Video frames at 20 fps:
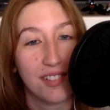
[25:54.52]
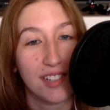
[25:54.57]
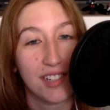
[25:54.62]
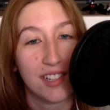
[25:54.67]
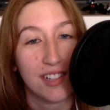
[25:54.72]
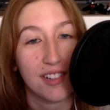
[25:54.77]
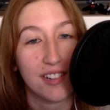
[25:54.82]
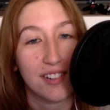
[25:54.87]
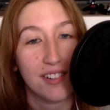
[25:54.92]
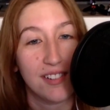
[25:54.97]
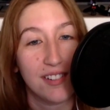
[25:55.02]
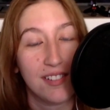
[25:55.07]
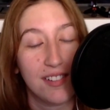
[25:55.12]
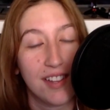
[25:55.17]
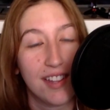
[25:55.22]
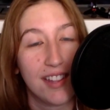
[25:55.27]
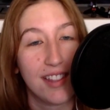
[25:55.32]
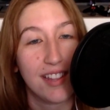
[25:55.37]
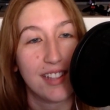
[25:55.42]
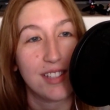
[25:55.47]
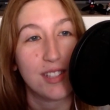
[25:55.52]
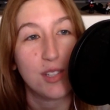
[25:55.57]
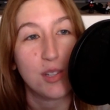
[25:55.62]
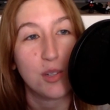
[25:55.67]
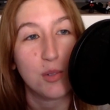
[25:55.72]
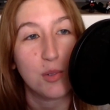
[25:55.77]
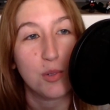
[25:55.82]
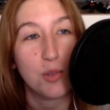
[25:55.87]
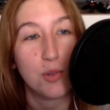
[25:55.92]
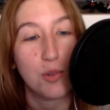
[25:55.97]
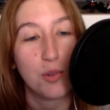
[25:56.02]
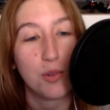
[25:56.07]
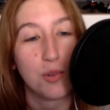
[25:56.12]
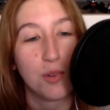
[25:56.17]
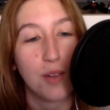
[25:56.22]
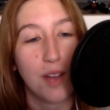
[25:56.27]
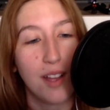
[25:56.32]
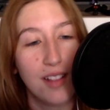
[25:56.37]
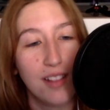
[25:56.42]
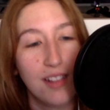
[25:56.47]
You know, and that's so true.
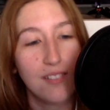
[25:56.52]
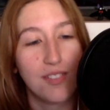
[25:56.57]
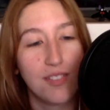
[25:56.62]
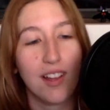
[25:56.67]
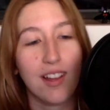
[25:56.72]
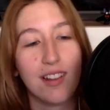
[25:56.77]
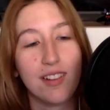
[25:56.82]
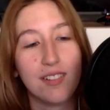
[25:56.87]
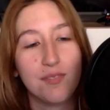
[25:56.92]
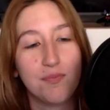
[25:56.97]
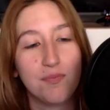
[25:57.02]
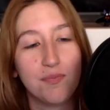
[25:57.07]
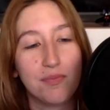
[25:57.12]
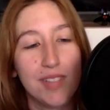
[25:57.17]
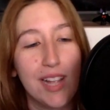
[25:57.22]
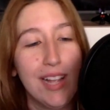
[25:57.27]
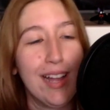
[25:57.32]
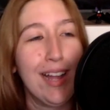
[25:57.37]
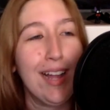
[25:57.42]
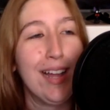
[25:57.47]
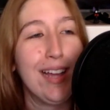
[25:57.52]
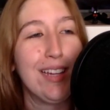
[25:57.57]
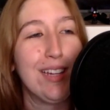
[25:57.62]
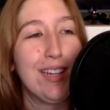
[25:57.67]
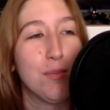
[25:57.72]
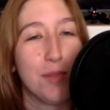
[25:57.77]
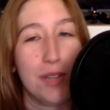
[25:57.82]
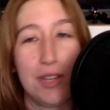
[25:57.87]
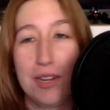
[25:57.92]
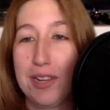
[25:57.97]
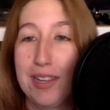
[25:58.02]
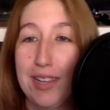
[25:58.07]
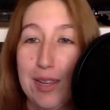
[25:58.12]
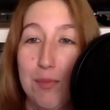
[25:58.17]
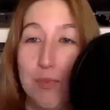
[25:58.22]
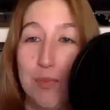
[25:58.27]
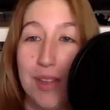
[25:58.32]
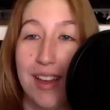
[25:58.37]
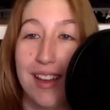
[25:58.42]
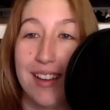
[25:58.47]
I love that. I am gonna
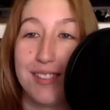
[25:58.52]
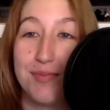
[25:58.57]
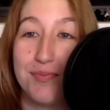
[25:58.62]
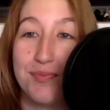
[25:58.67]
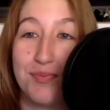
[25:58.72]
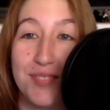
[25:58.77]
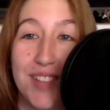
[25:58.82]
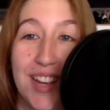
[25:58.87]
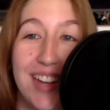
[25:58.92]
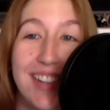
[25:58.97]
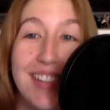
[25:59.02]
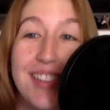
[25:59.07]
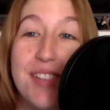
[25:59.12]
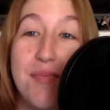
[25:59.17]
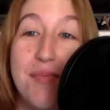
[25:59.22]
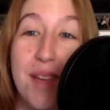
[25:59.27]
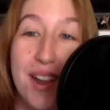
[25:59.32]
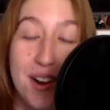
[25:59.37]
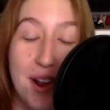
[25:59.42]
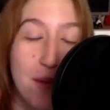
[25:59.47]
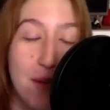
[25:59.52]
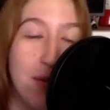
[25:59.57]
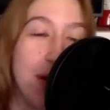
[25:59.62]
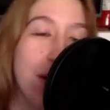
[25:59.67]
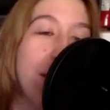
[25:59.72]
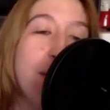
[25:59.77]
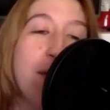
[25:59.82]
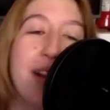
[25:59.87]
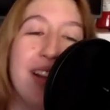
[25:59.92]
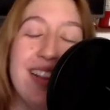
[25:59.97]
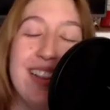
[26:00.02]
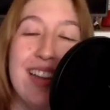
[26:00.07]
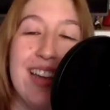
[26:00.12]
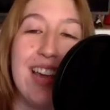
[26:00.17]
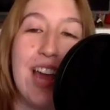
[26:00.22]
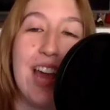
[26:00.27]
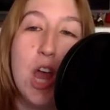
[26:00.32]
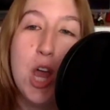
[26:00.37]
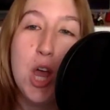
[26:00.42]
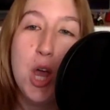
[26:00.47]
keep that in the back. I'm gonna be like,